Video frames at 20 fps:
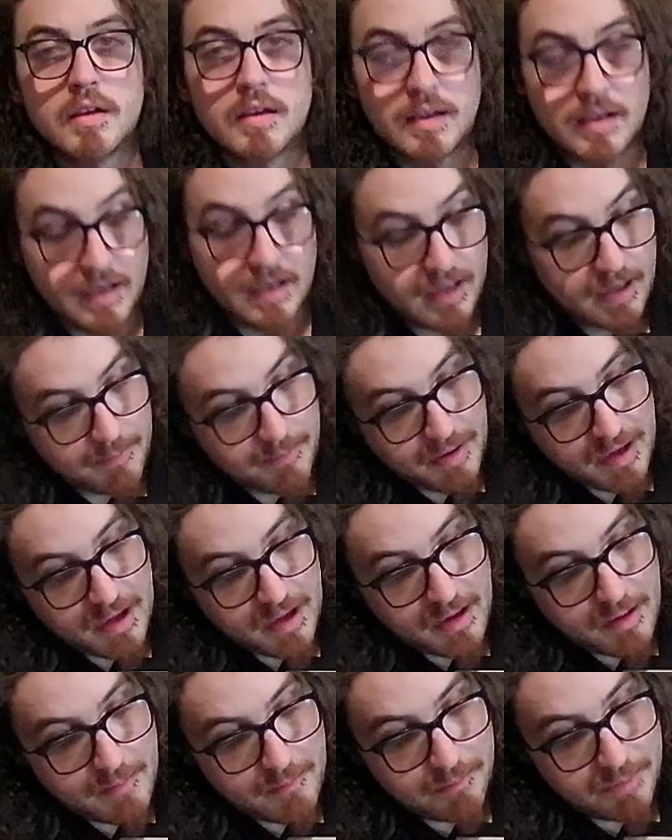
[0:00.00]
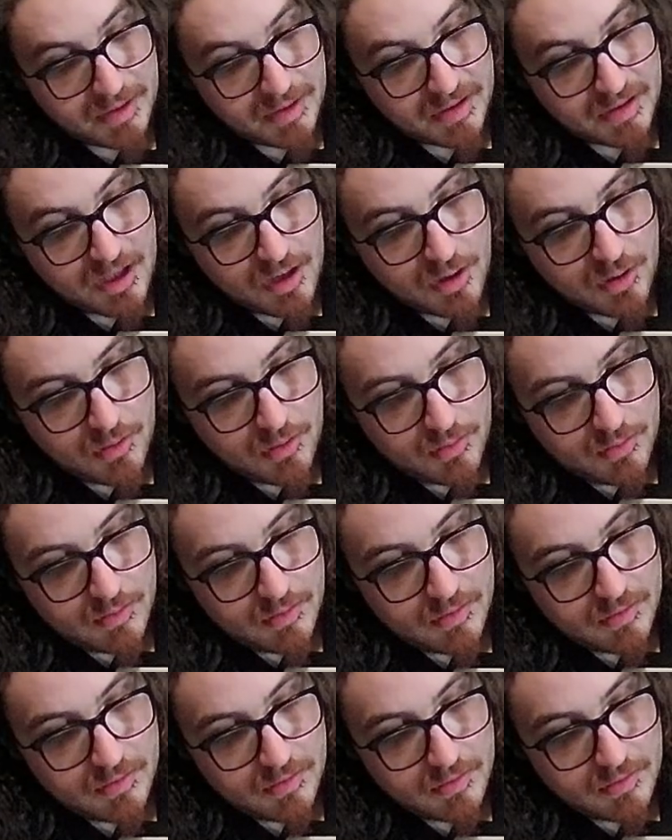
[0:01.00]
can be below
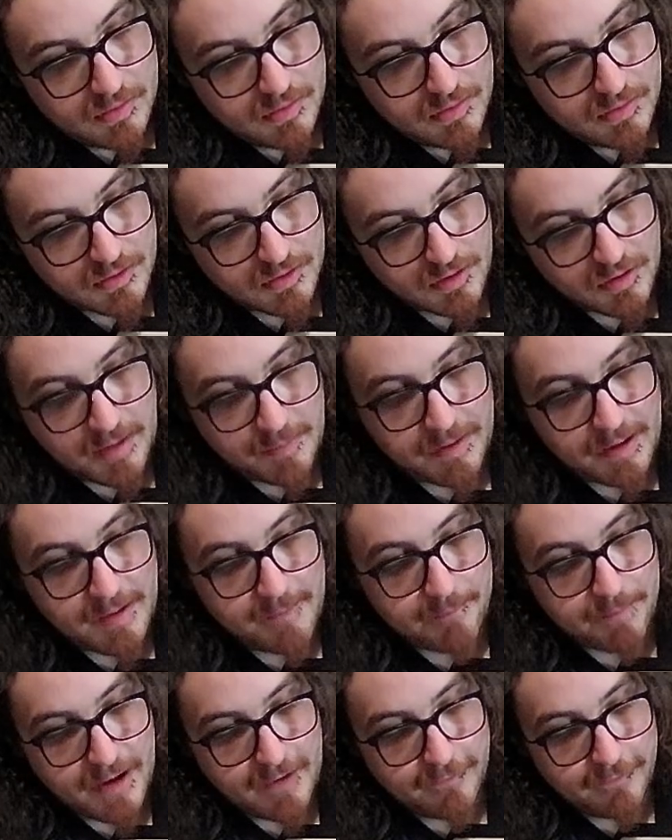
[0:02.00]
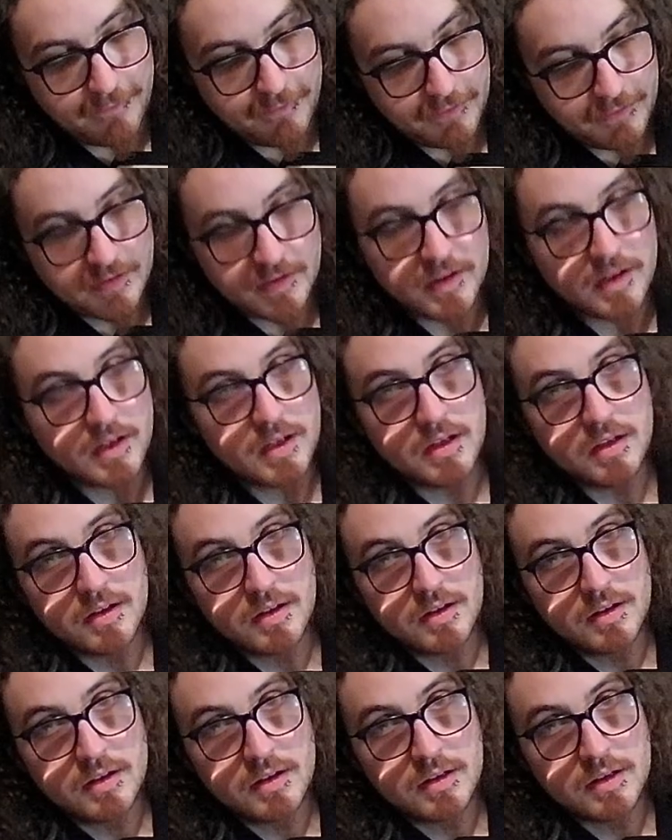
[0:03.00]
or can be above
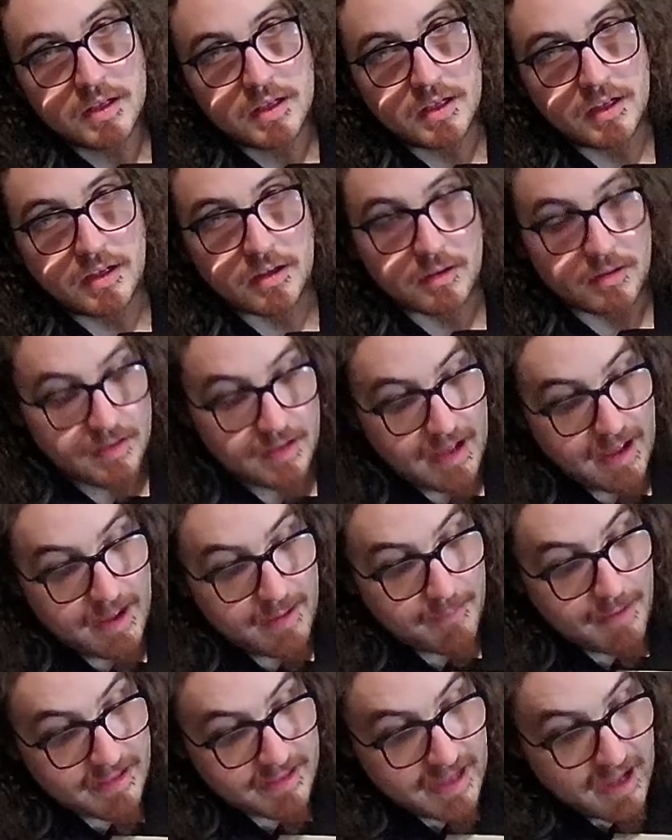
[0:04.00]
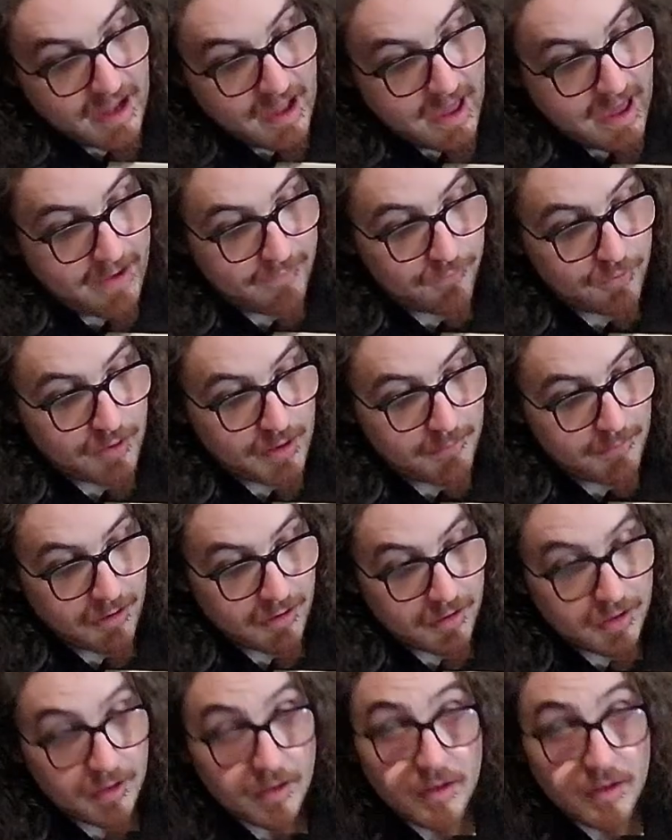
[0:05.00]
here at that halfway mark.